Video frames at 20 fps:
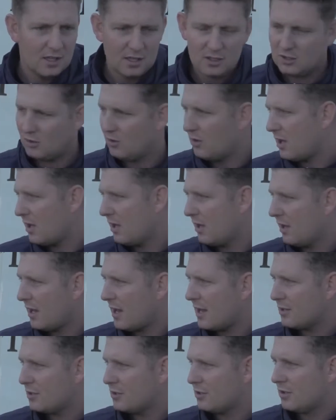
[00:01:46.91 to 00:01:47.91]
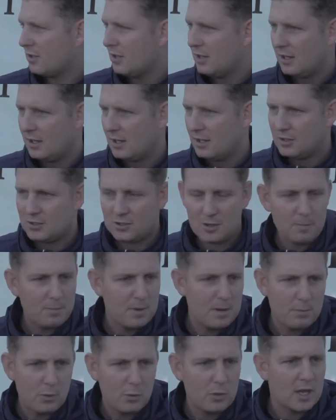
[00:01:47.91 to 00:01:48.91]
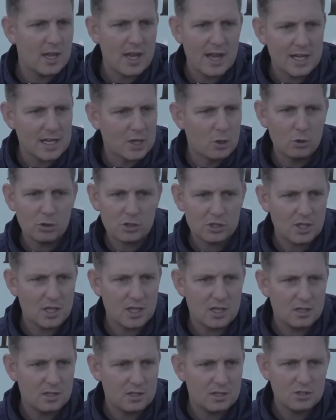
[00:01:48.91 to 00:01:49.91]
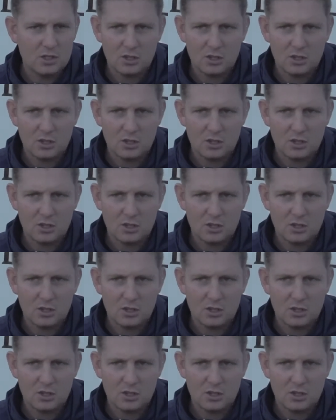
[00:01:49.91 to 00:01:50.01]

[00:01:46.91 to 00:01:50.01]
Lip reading: Do you know, that's, some people you can't coach that.